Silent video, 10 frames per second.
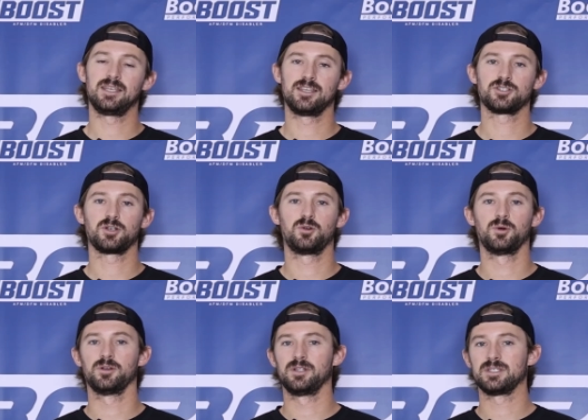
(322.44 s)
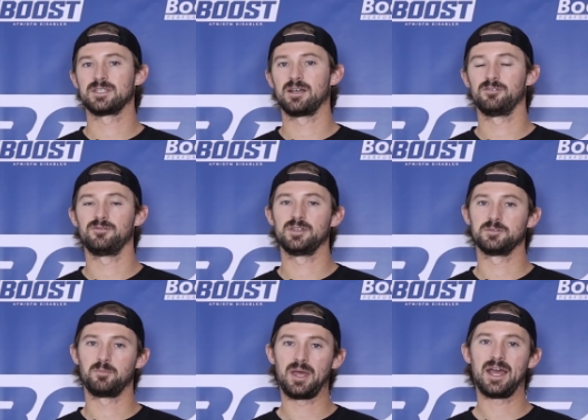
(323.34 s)
ignition coil itself is
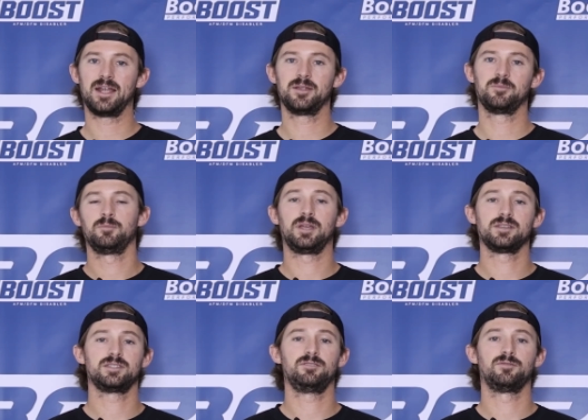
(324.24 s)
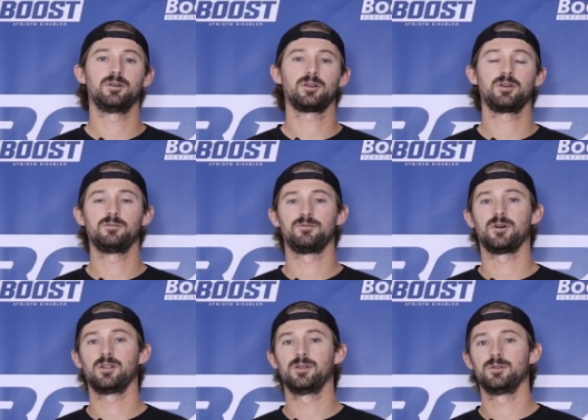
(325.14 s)
bad because the fault code
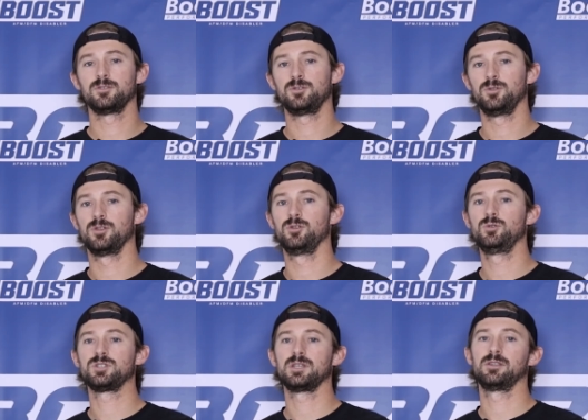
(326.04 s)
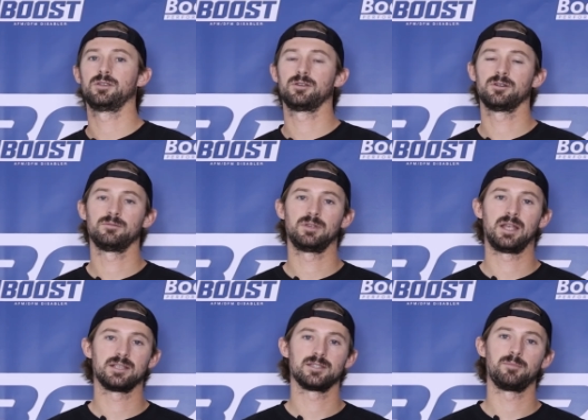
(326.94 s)
followed to the new cylinder that
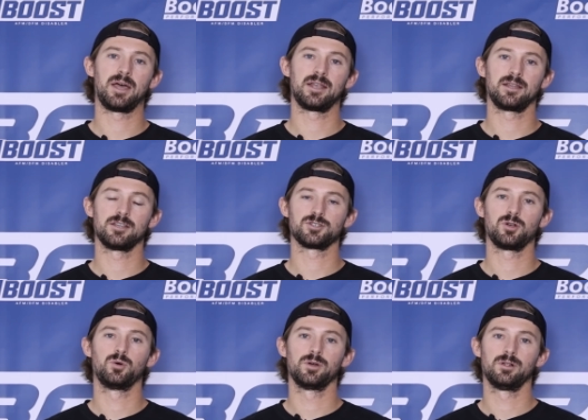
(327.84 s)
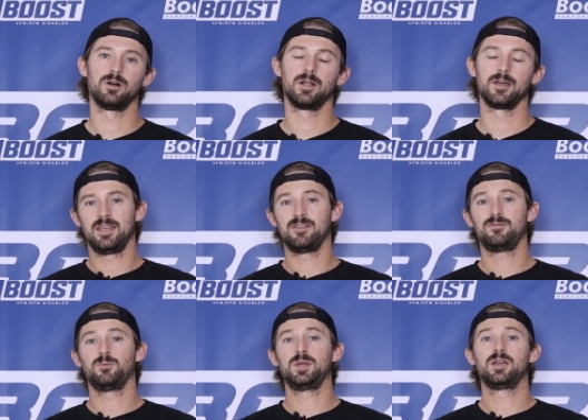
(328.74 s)
has the bad ignition coil on it.
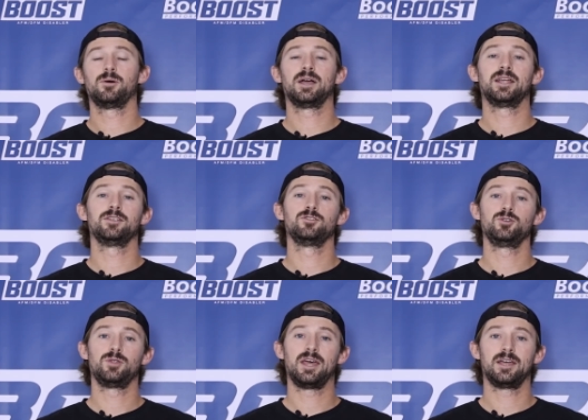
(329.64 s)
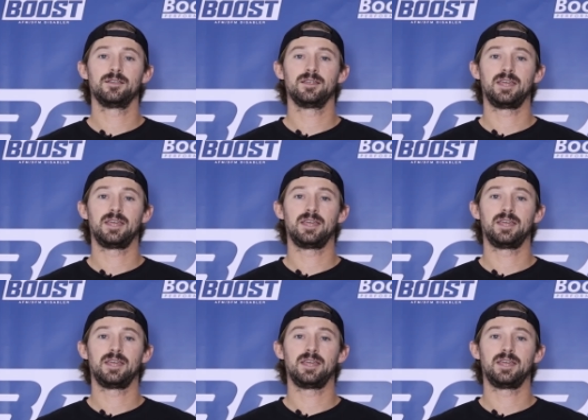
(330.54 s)
If we go ahead and do that,